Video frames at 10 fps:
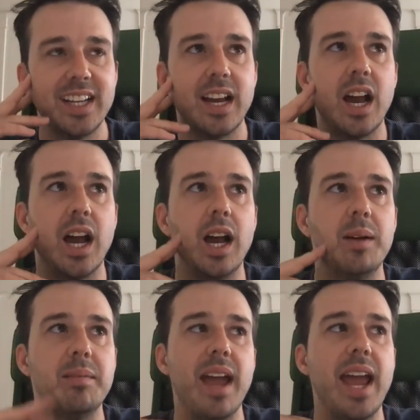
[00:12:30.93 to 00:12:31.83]

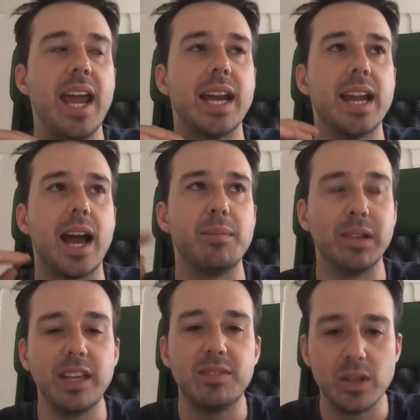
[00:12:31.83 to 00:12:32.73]
And I
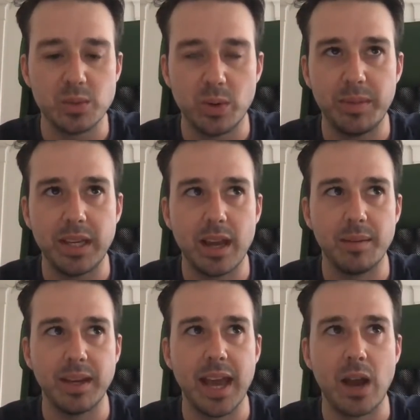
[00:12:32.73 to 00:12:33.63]
believe those will be
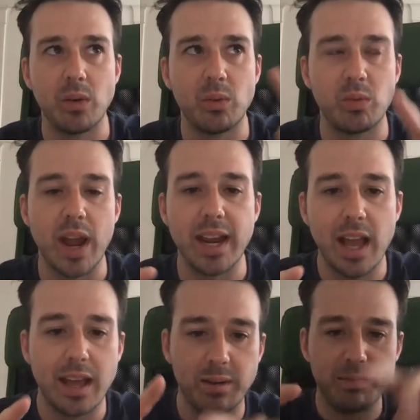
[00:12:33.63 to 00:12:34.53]
coming out we're
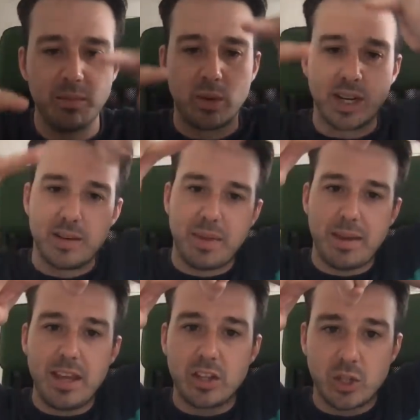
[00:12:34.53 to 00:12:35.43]
going to
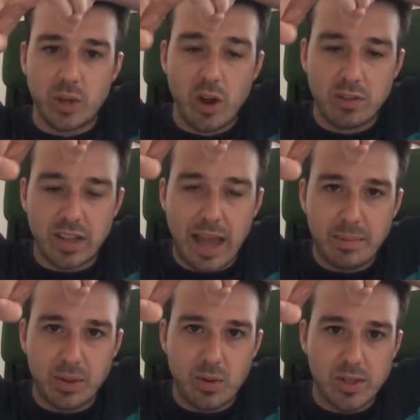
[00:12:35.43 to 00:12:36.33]
either do an overlap
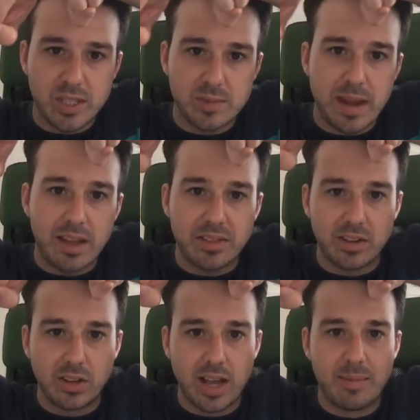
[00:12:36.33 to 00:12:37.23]
with The Horse's Mouth, or
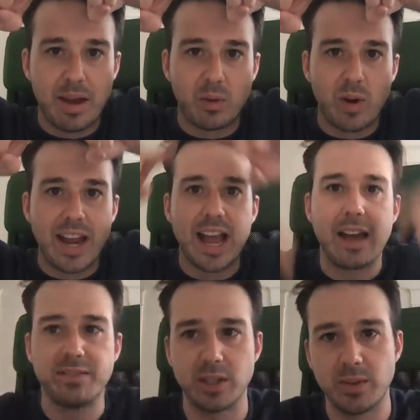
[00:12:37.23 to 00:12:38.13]
it'll come out right
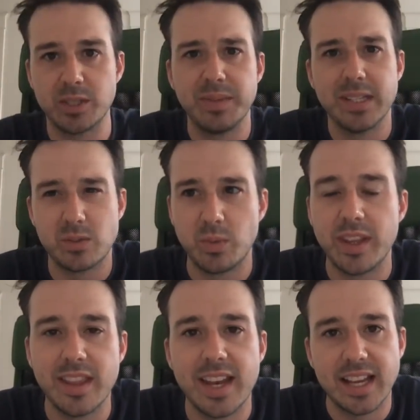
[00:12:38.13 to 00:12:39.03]
after, which means
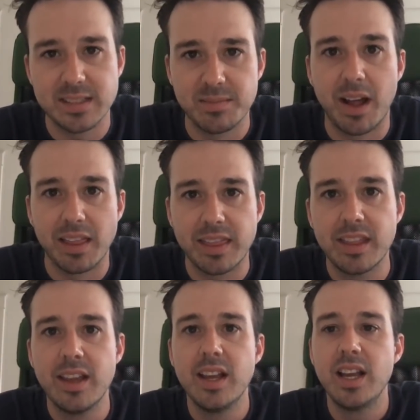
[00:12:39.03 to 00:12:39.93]
within the next month,
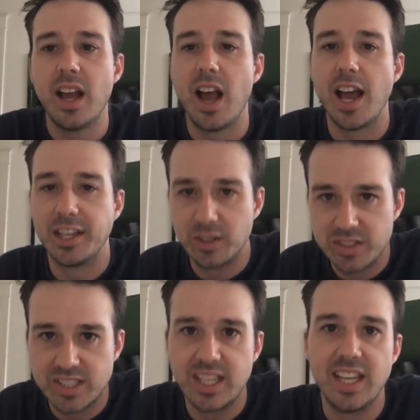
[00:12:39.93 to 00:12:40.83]
you'll
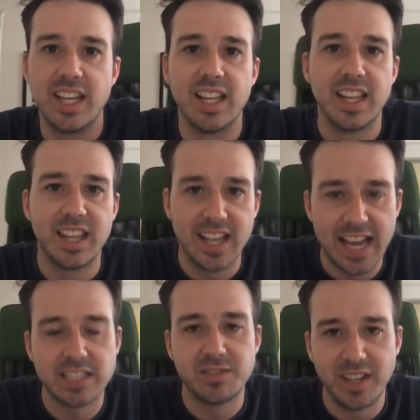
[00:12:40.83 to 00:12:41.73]
see the
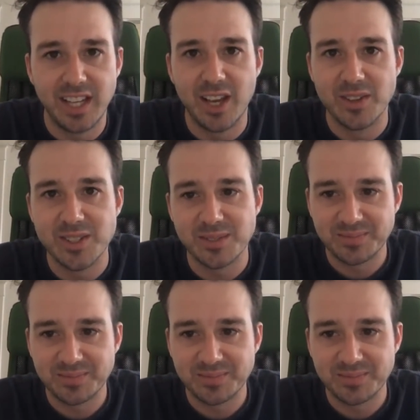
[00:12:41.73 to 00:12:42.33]
next videos.